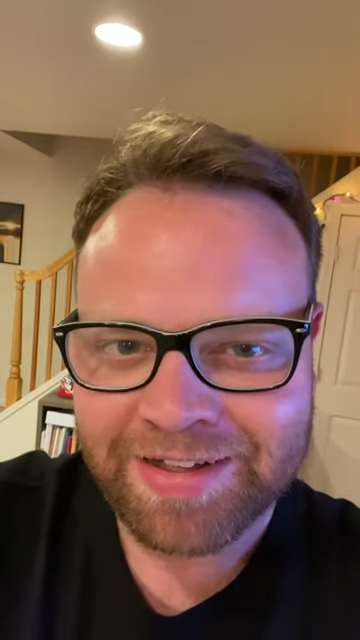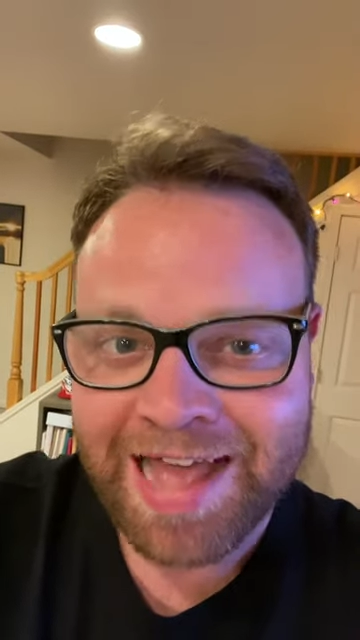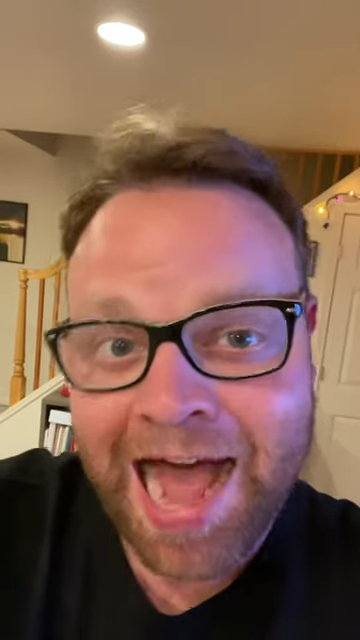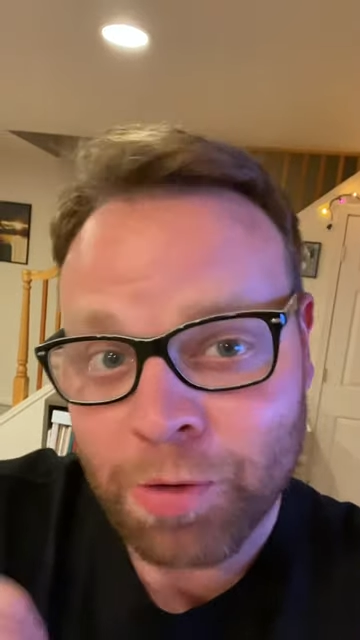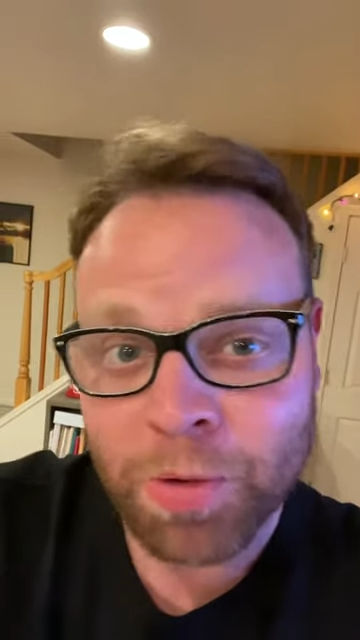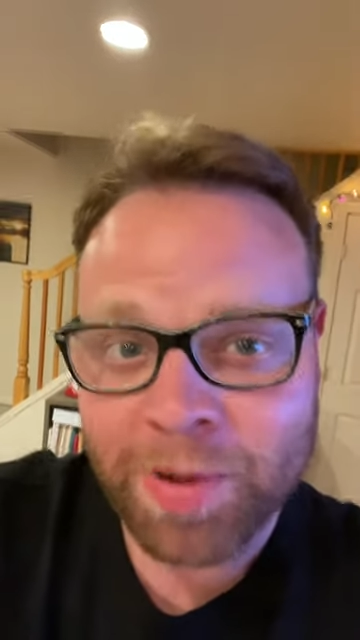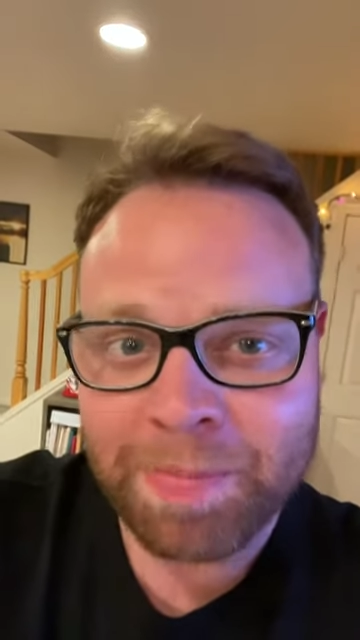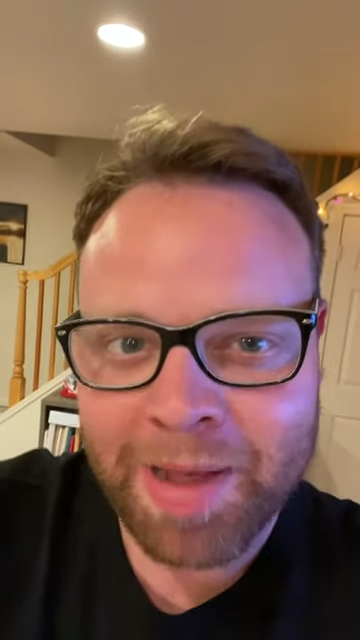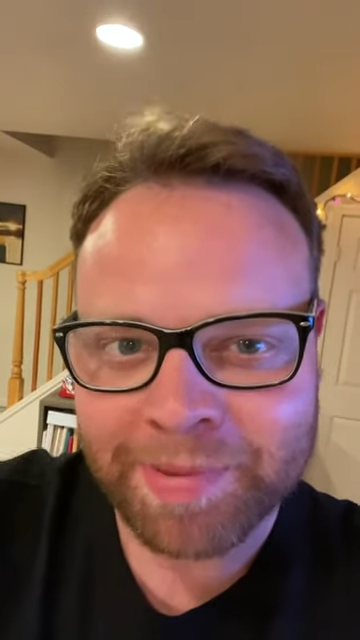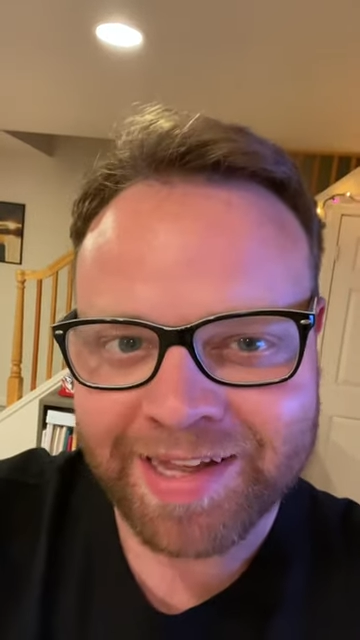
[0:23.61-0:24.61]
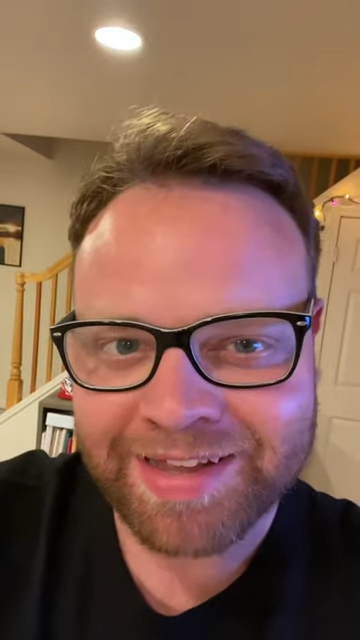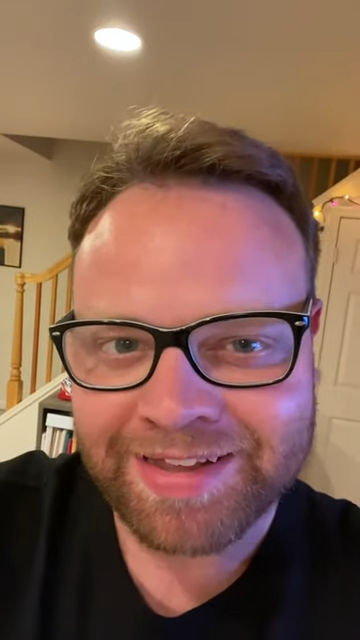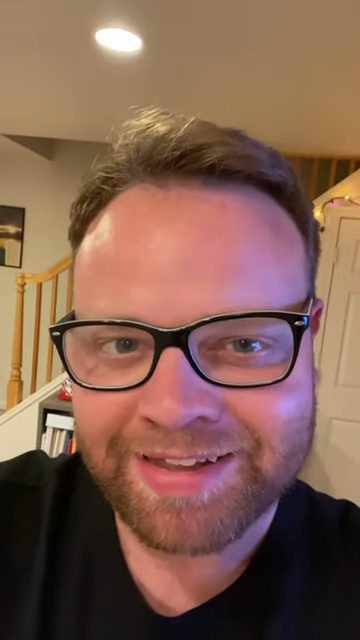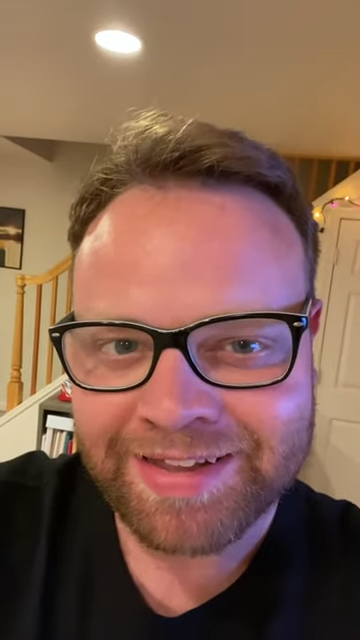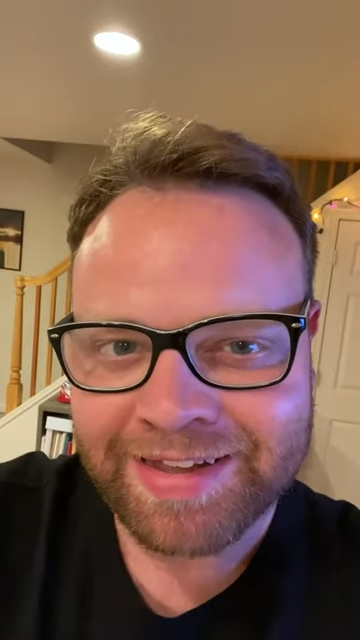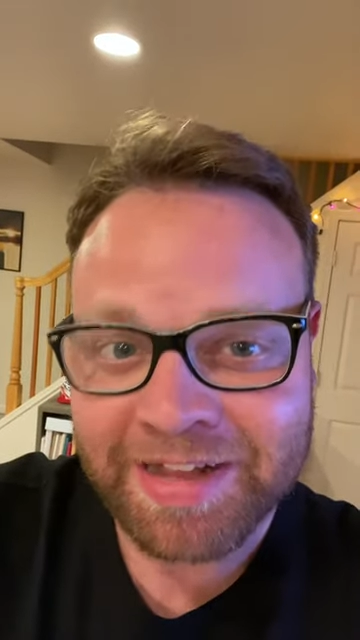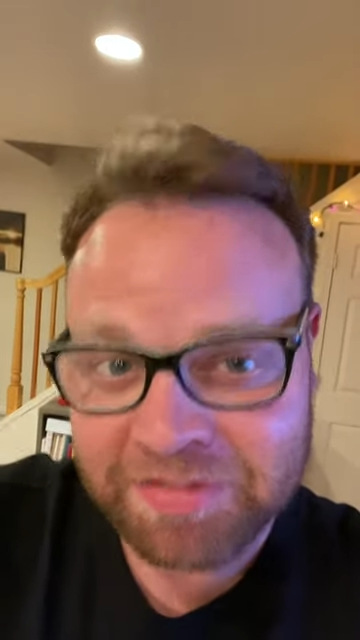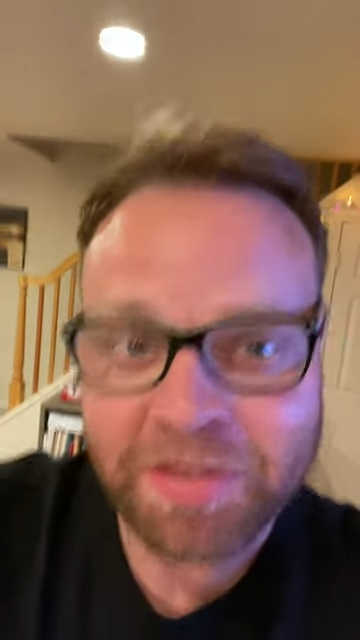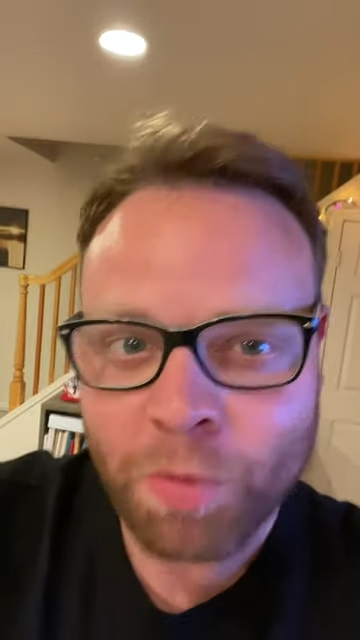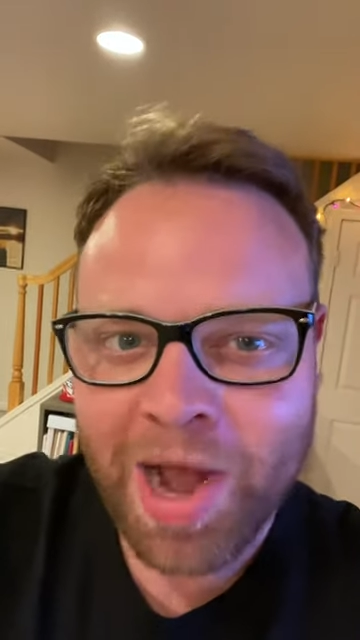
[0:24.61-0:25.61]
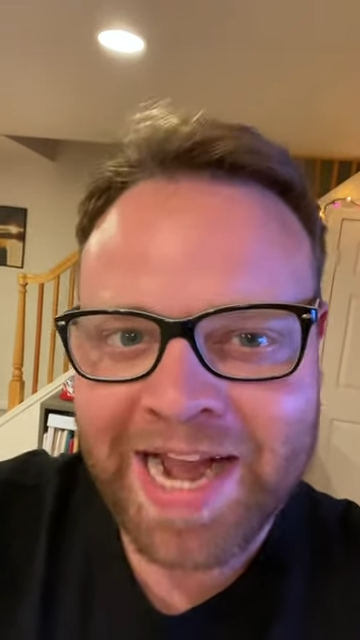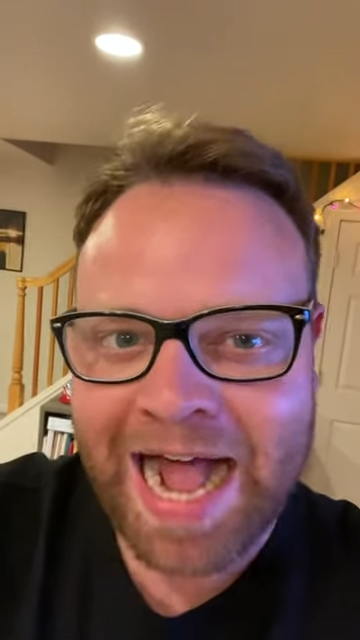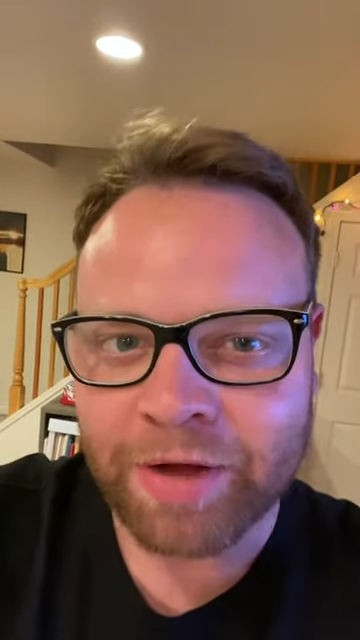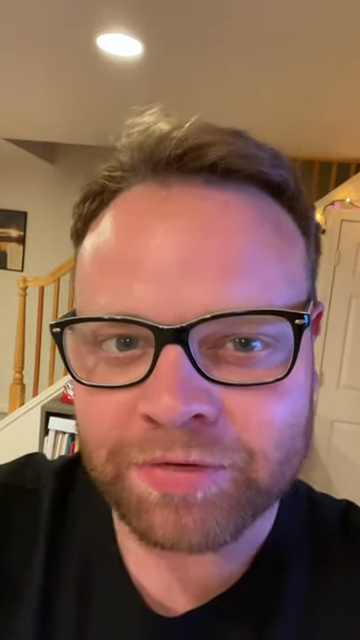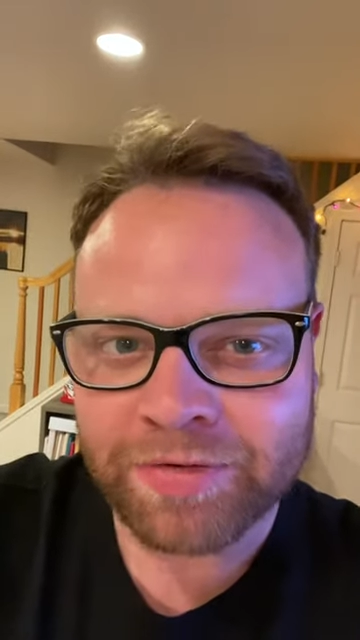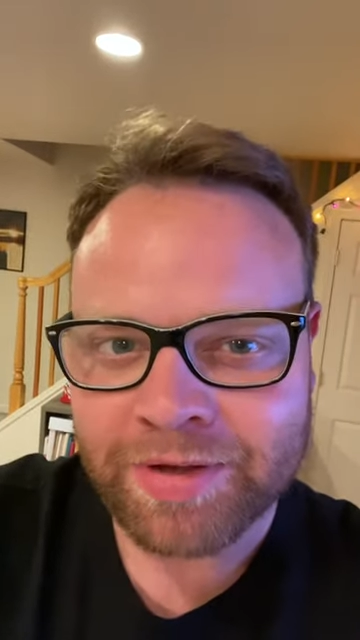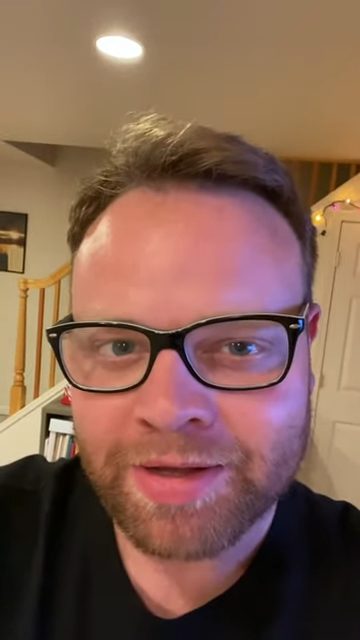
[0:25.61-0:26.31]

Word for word: our republic. It's in the White House.